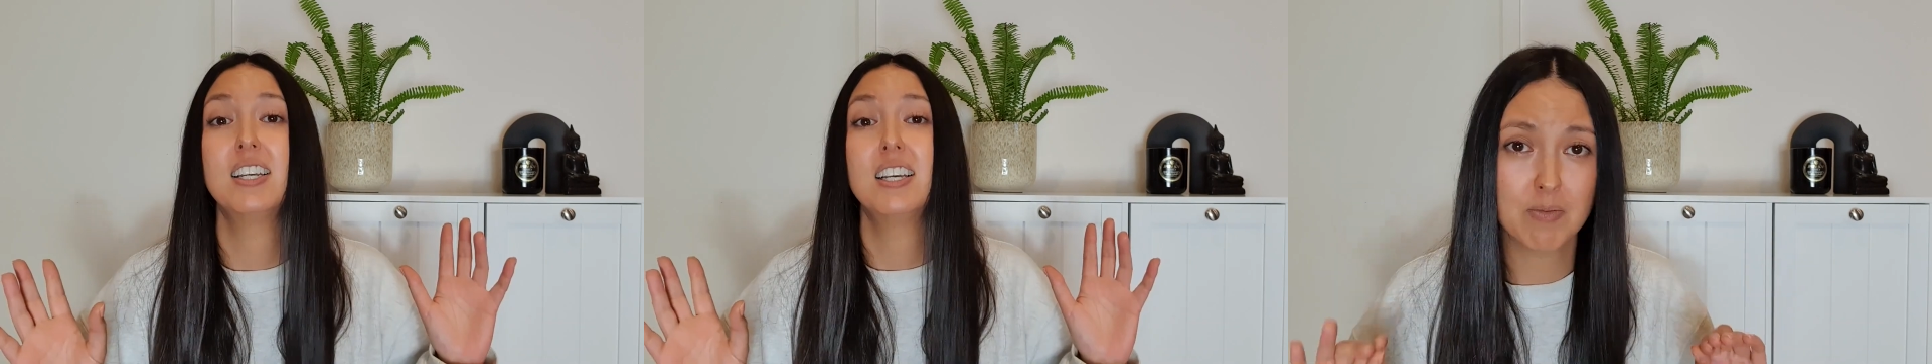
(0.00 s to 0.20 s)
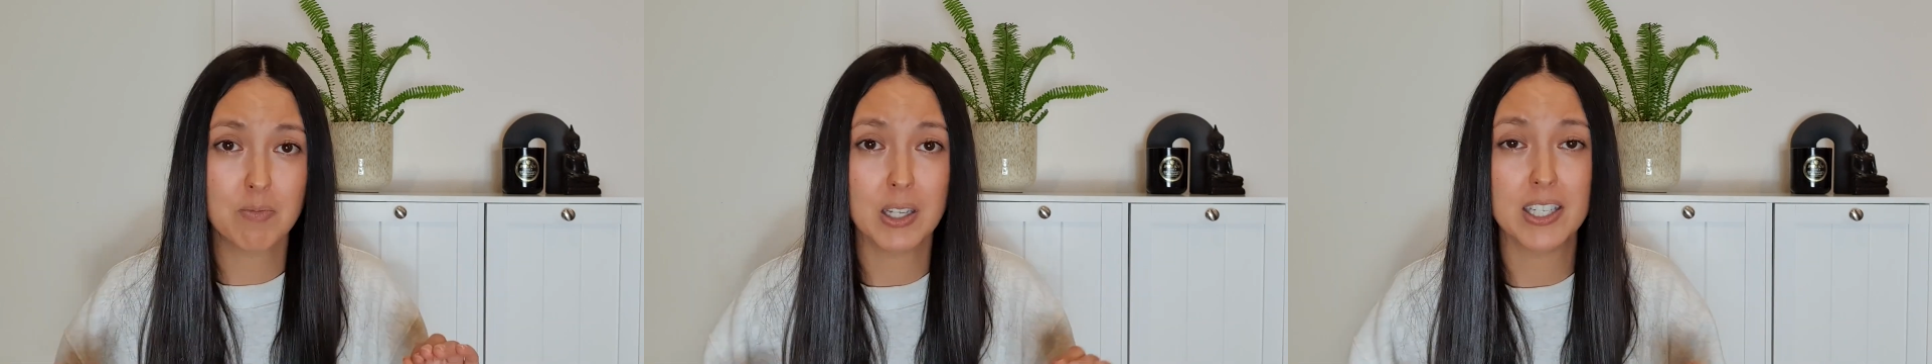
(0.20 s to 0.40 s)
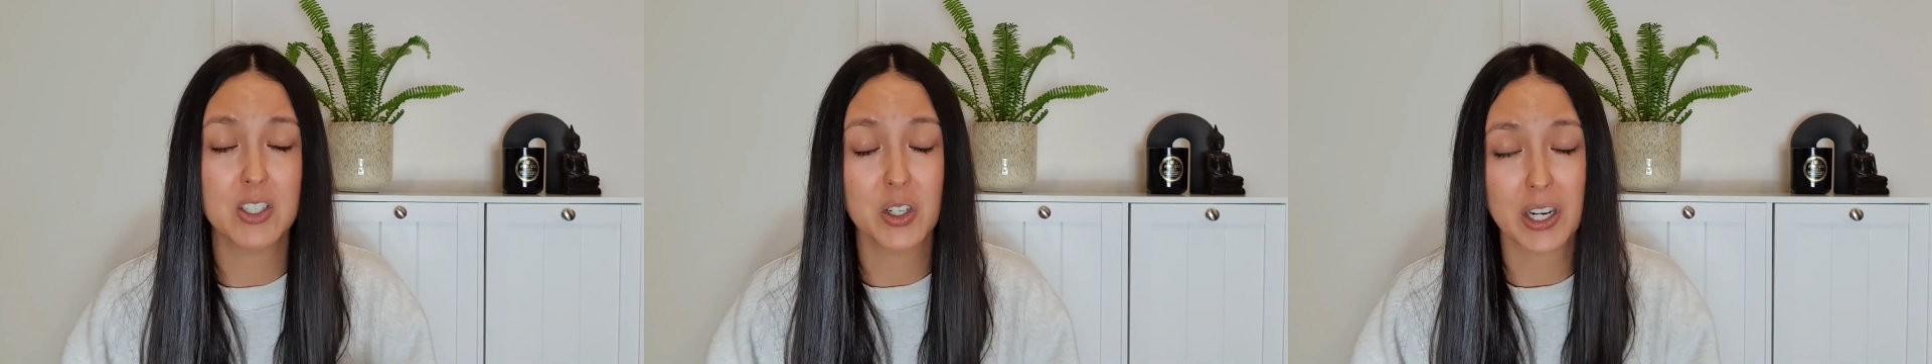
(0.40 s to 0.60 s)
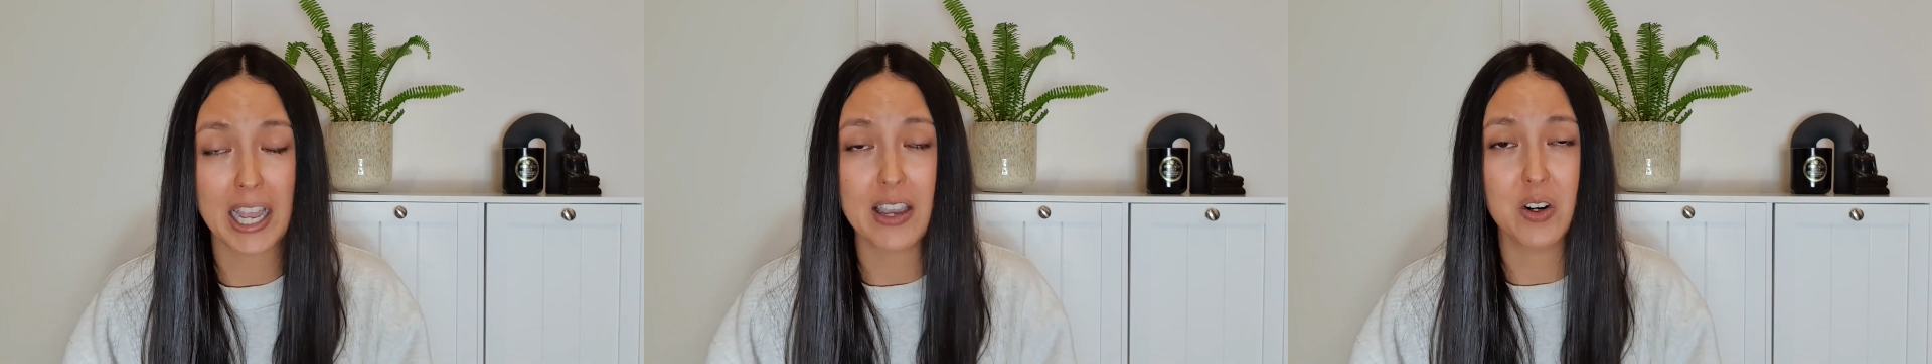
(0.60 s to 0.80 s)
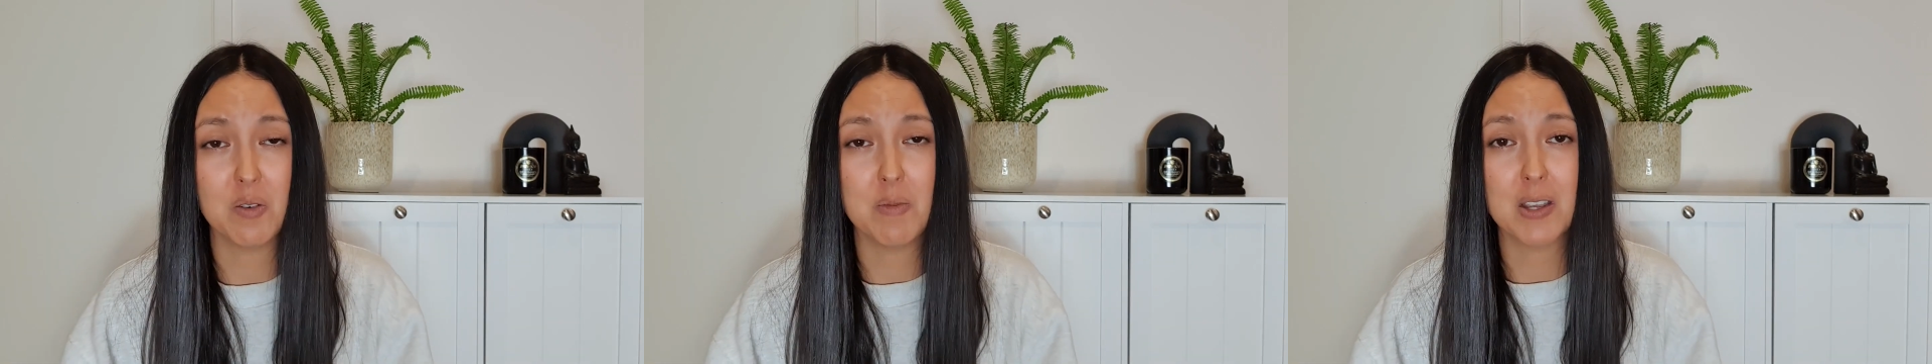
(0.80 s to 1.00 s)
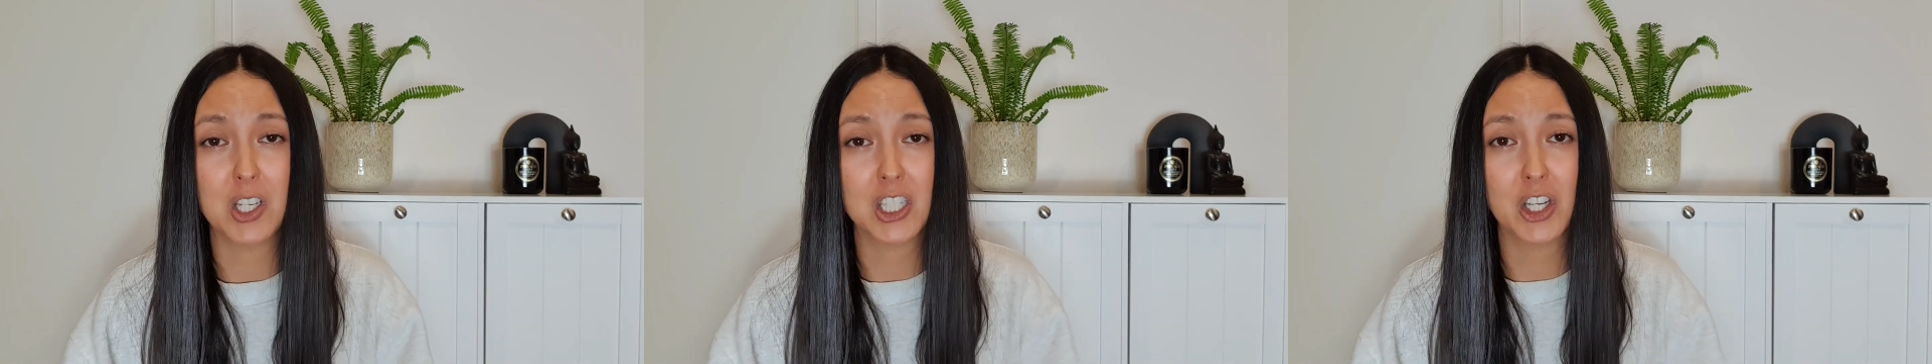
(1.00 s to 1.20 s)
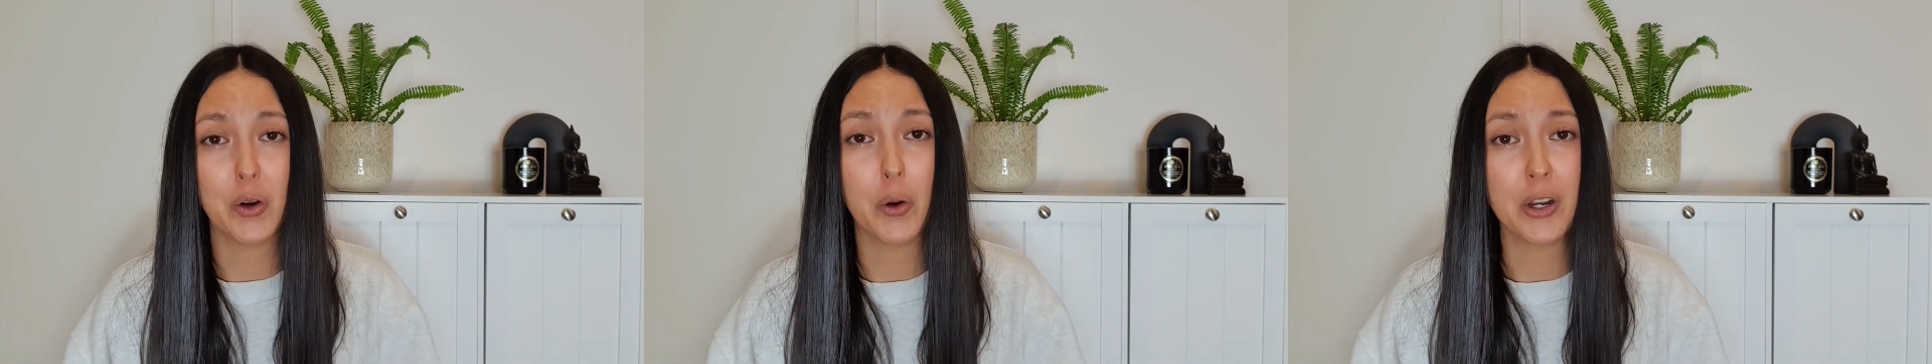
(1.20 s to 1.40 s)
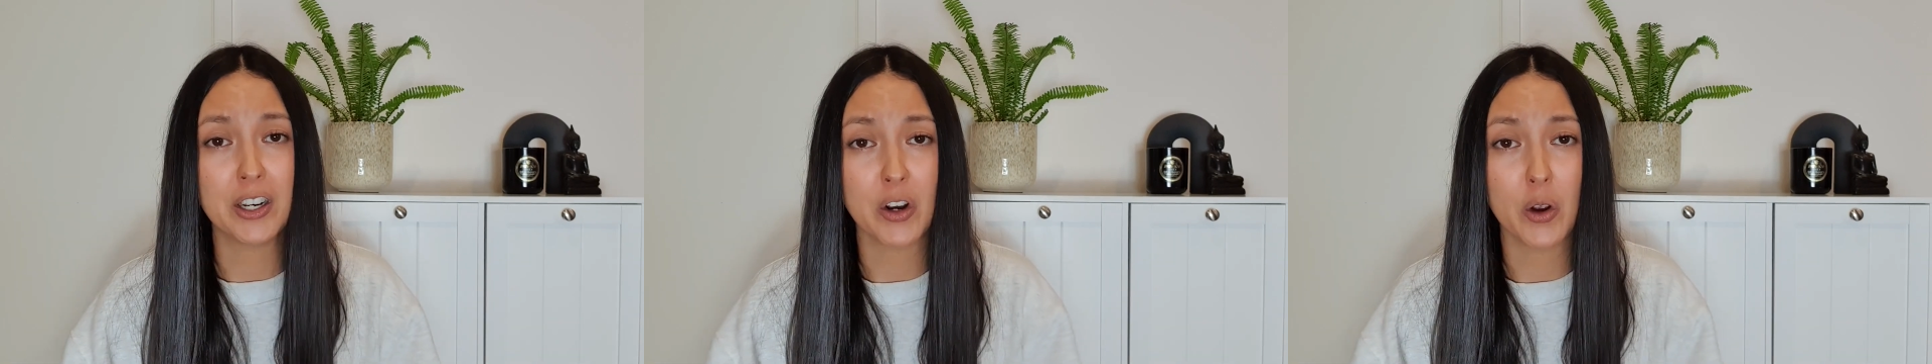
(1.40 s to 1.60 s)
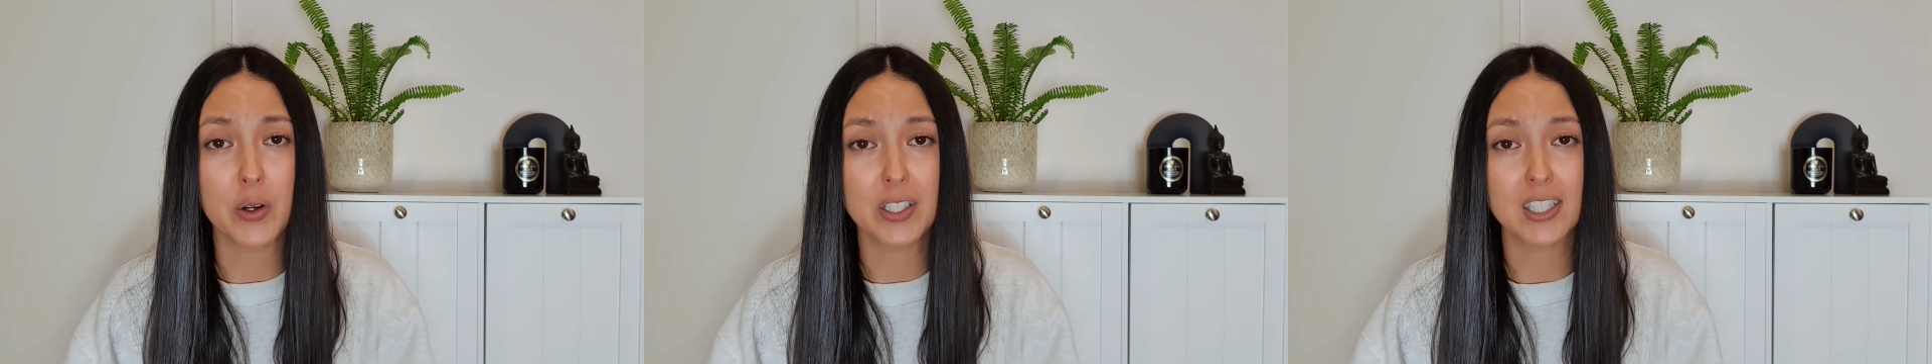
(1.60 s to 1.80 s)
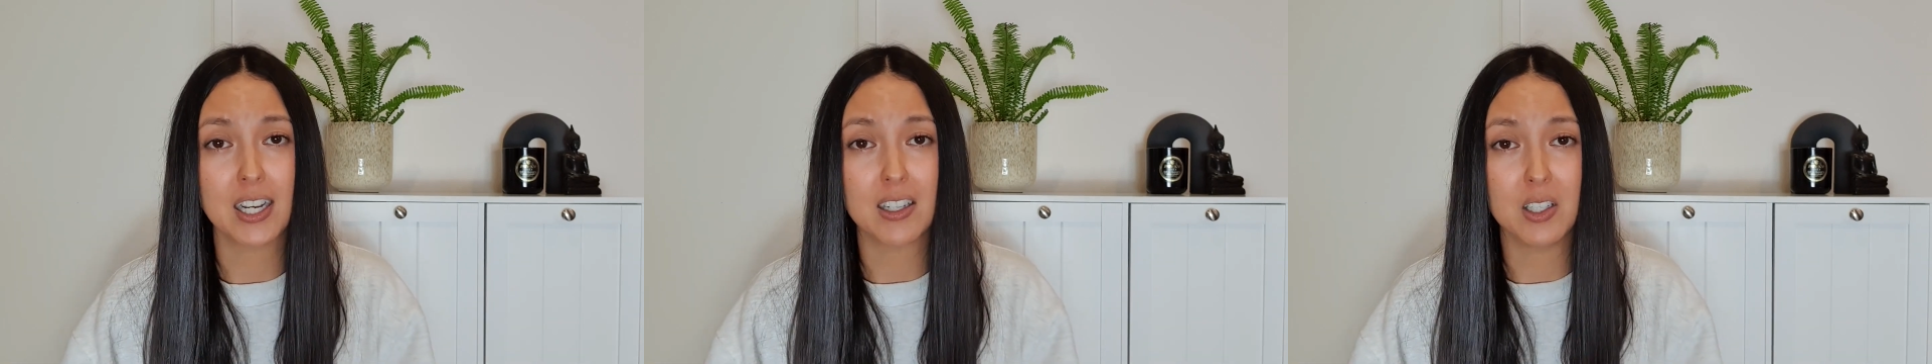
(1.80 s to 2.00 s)
Please don't hate on me because I don't really know
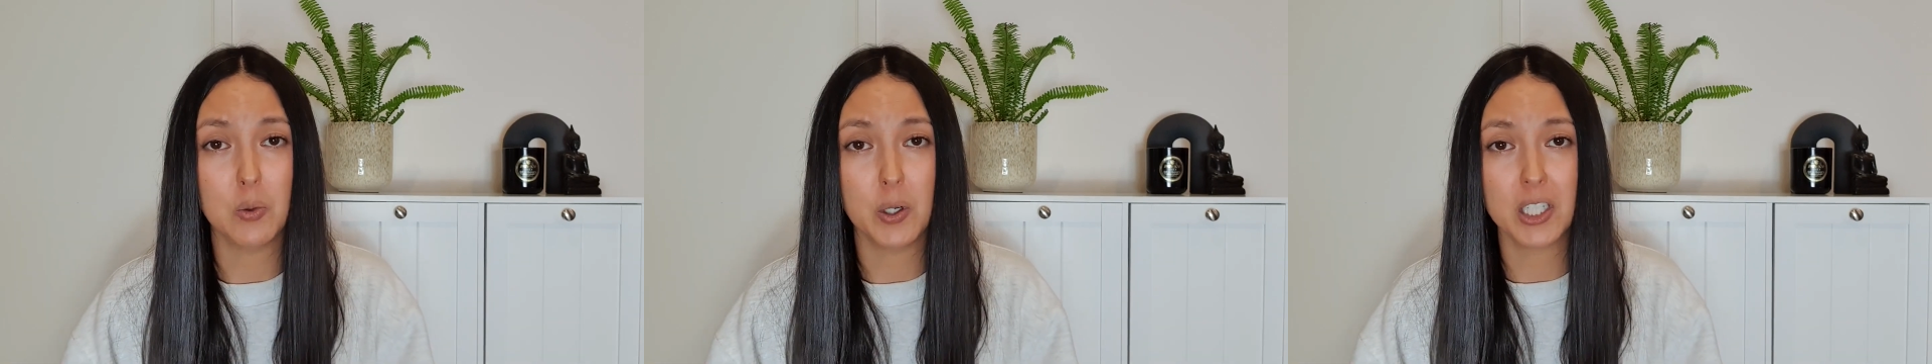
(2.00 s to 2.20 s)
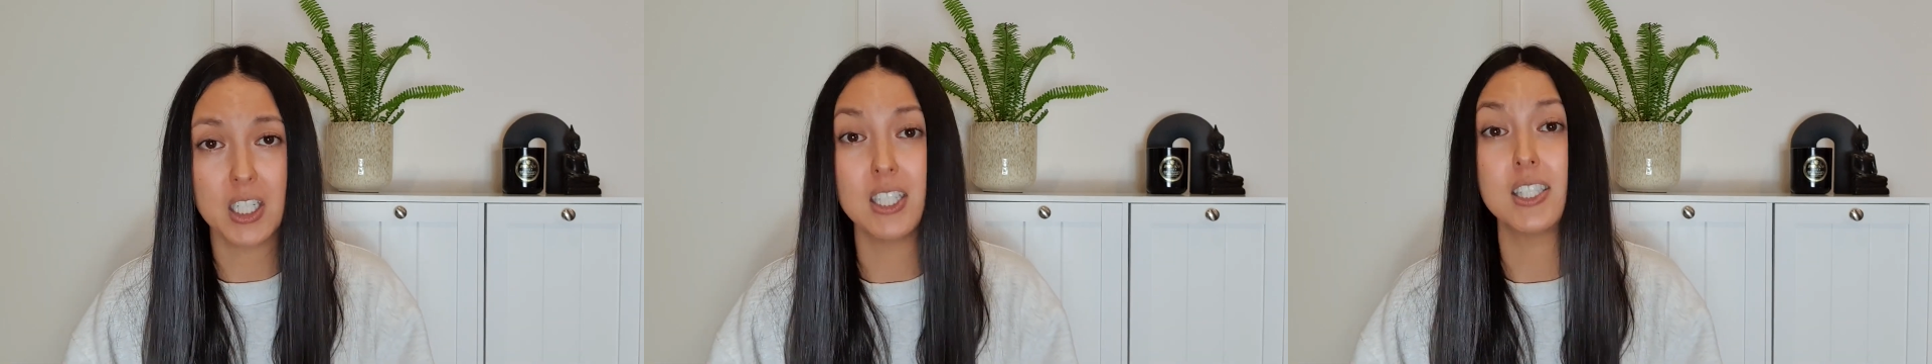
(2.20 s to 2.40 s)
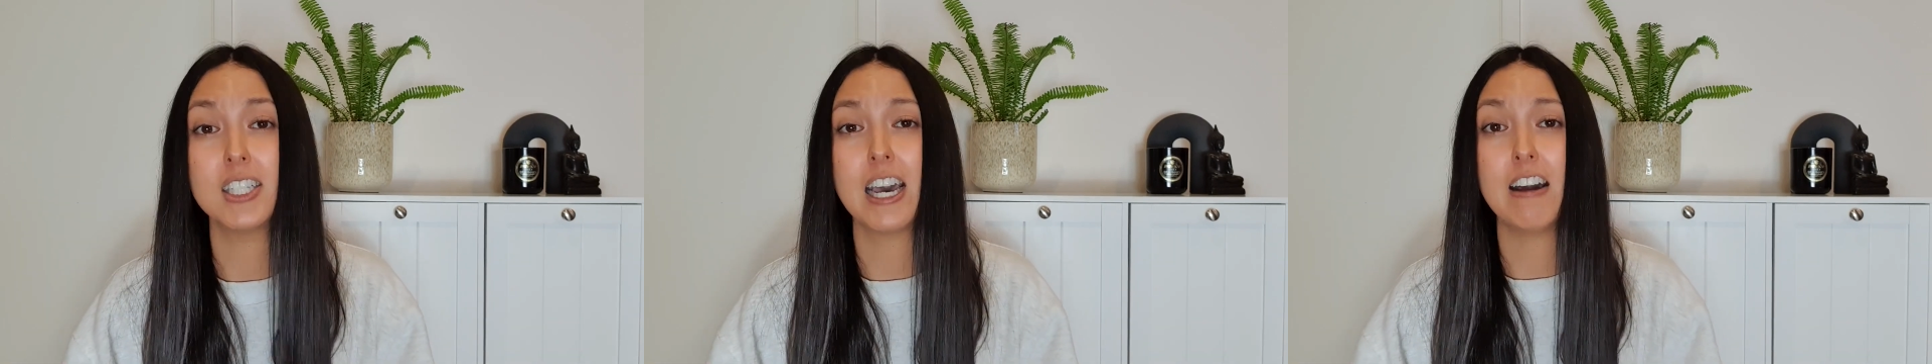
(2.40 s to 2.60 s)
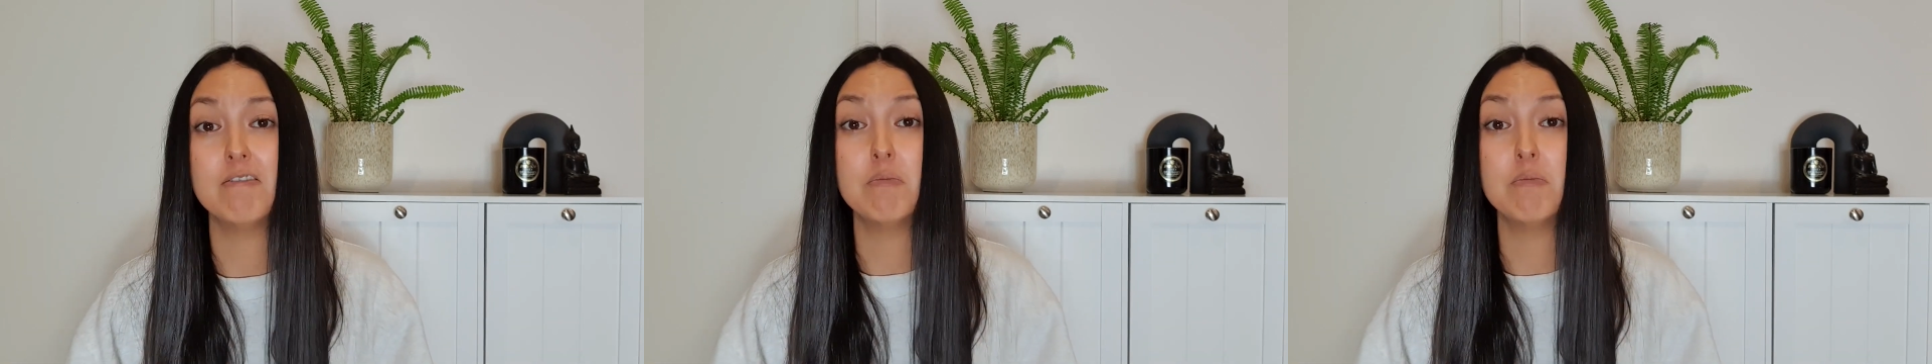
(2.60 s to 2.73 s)
exactly what kids have,